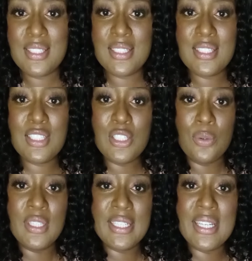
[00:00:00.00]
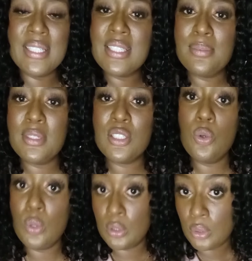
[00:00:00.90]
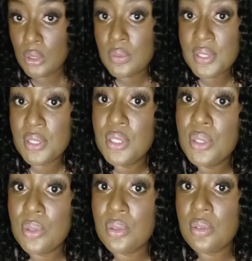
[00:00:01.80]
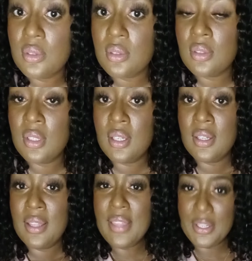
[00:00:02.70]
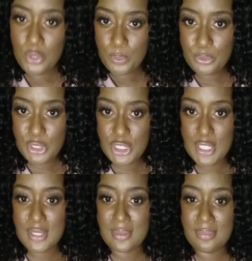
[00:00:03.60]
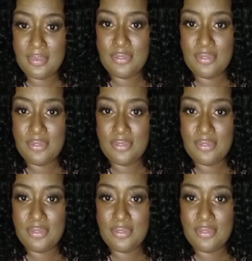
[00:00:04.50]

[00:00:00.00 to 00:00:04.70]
to show your customers who are loyal to you that you appreciate them?